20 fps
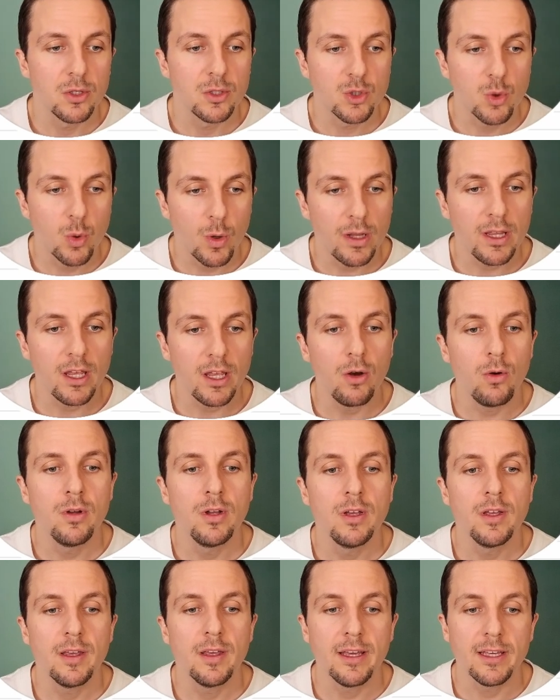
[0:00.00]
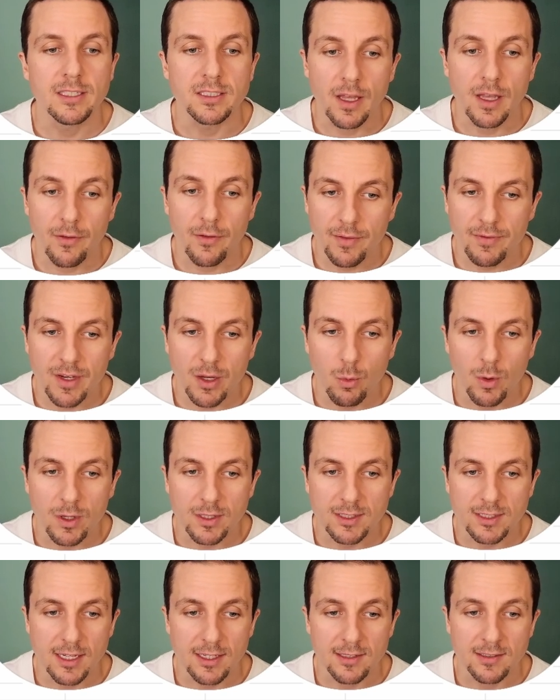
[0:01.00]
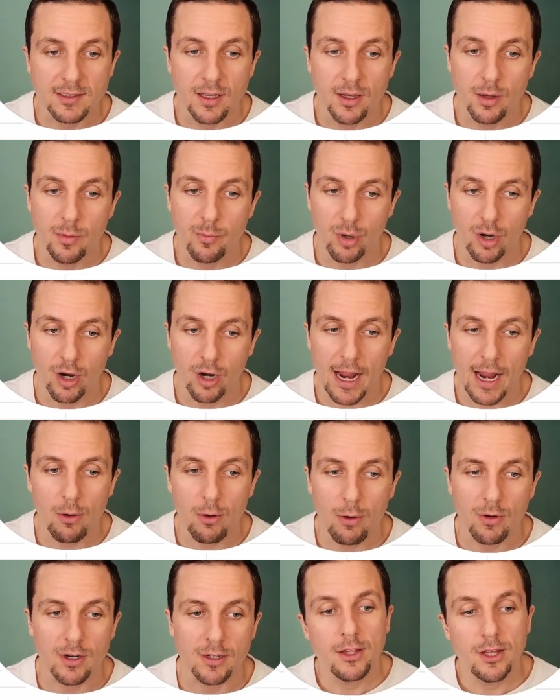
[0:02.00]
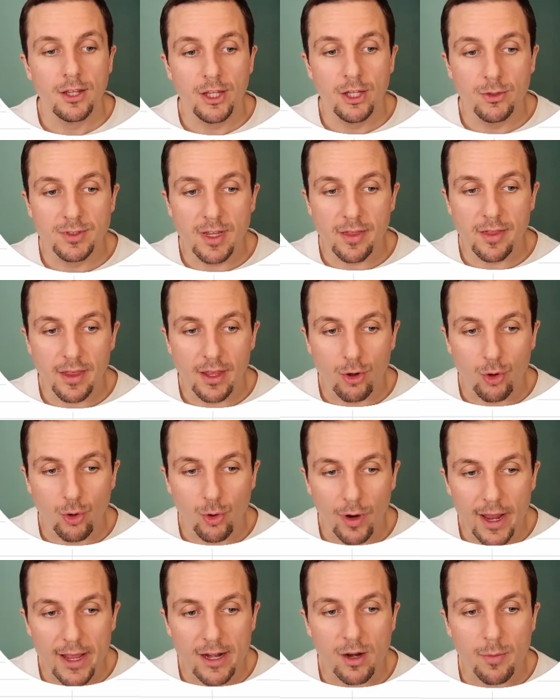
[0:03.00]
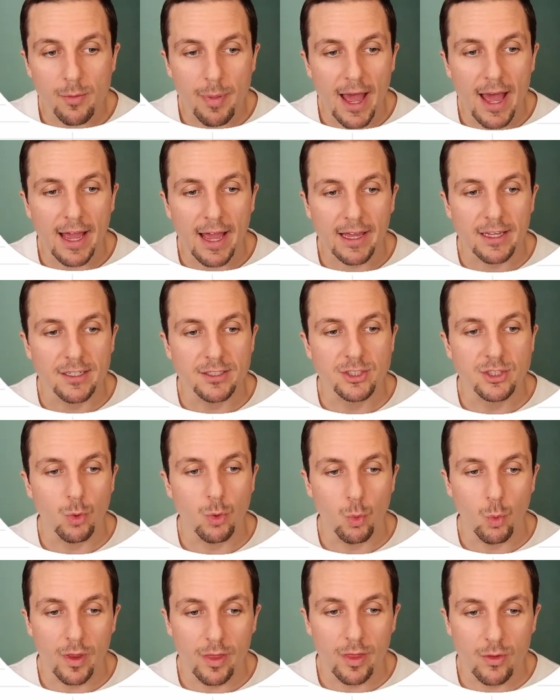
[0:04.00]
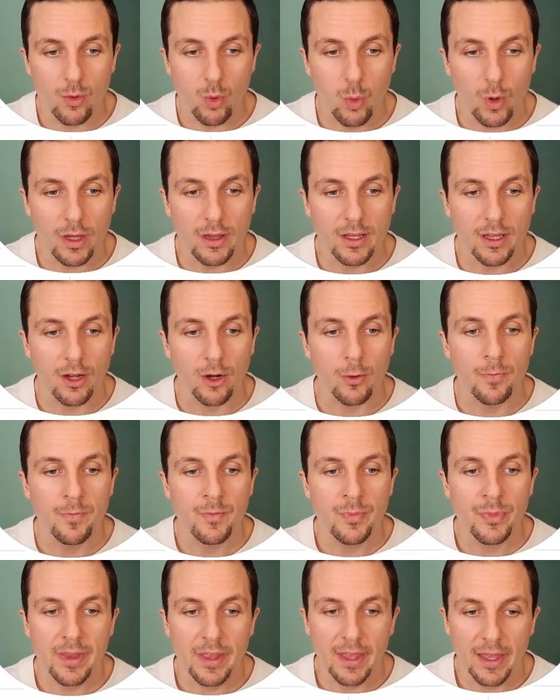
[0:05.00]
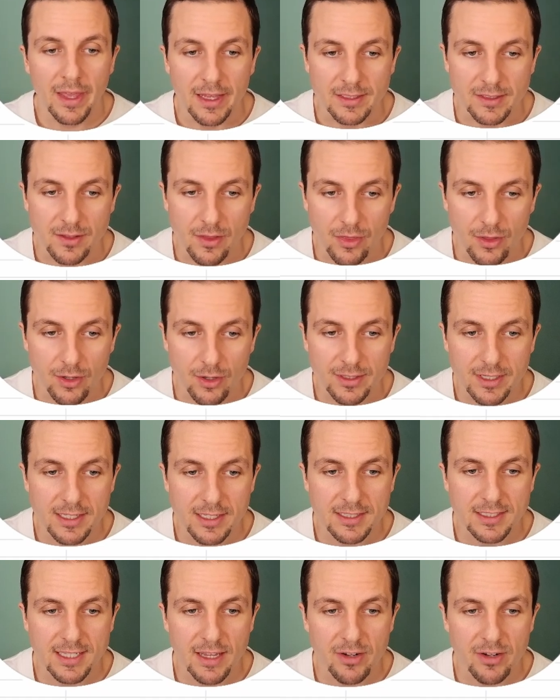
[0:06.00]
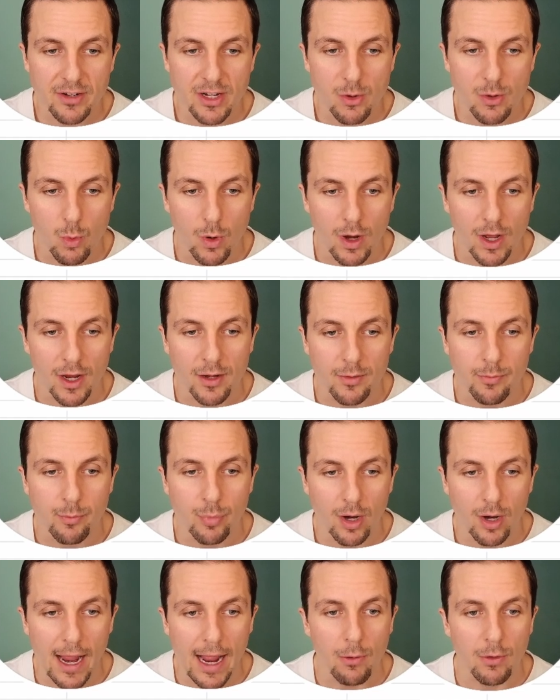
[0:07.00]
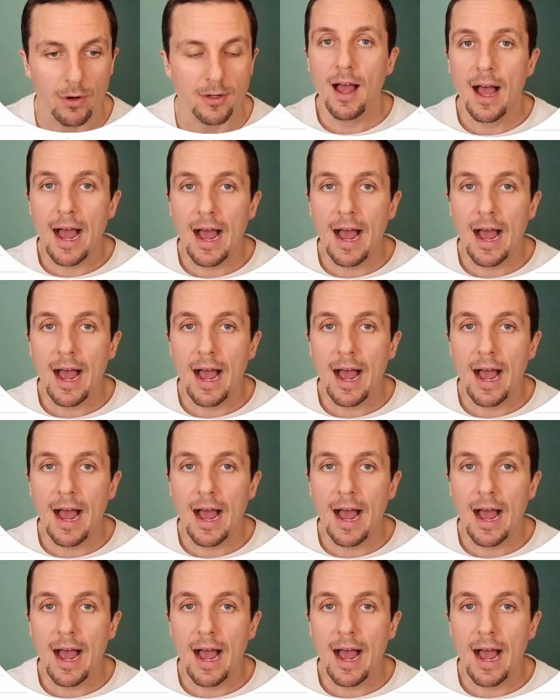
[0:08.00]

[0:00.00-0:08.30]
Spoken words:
Twilio is 51 cents per hour. Using the Creator package with Twilio is $13.71 per hour.